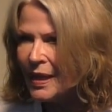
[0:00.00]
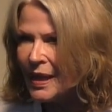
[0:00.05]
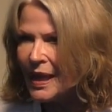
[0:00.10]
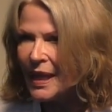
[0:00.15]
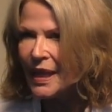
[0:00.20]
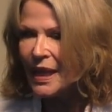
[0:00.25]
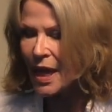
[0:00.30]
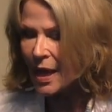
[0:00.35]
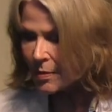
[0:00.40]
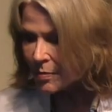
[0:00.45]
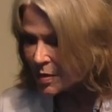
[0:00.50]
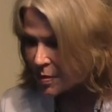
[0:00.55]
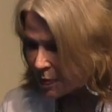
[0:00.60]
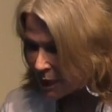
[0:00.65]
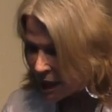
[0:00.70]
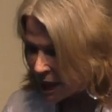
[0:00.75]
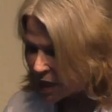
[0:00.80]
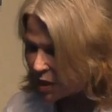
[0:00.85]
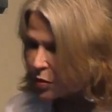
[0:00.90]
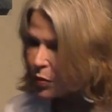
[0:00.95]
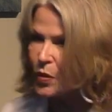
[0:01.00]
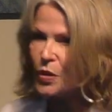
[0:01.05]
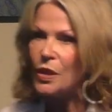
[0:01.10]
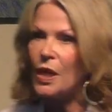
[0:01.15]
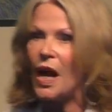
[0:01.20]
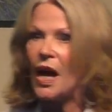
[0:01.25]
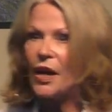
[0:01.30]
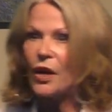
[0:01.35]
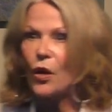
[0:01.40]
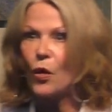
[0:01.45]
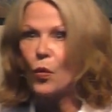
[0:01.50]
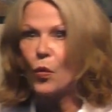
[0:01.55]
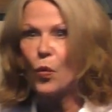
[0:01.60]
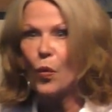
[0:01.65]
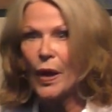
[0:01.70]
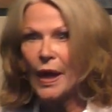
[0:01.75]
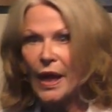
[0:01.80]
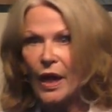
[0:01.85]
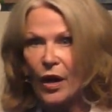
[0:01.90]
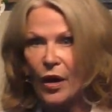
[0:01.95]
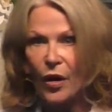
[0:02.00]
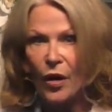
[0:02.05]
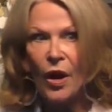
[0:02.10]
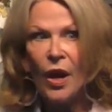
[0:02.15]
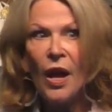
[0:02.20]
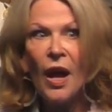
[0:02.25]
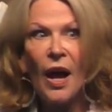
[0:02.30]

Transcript: It comes because we're not aware